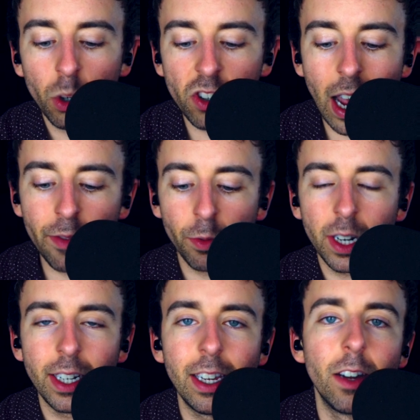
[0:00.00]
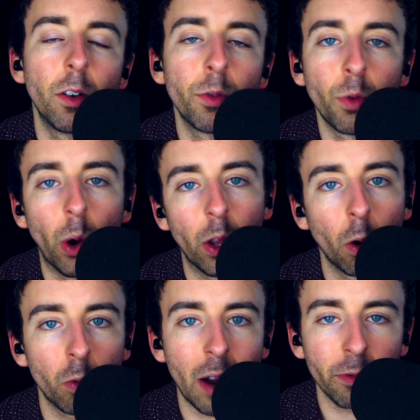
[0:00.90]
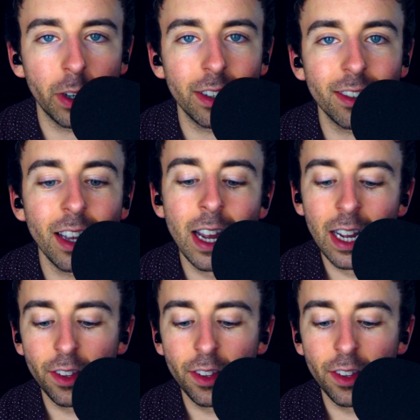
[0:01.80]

which I've written here for your reference.